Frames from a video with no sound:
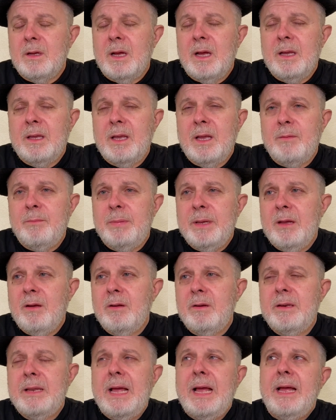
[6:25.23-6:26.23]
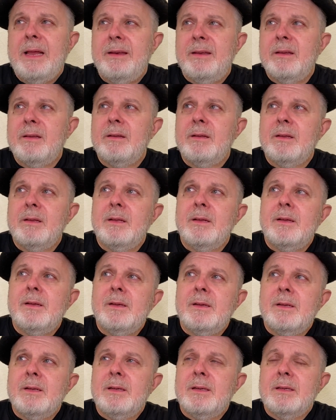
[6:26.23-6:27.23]
I can't be her dad.
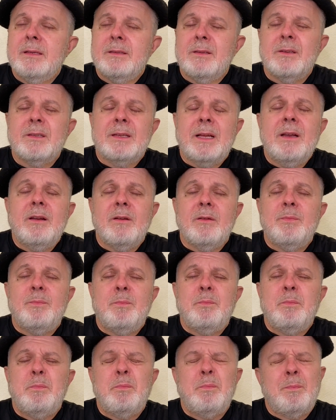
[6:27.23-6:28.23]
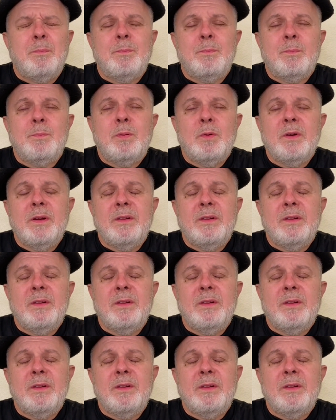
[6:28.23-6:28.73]
So it kind of put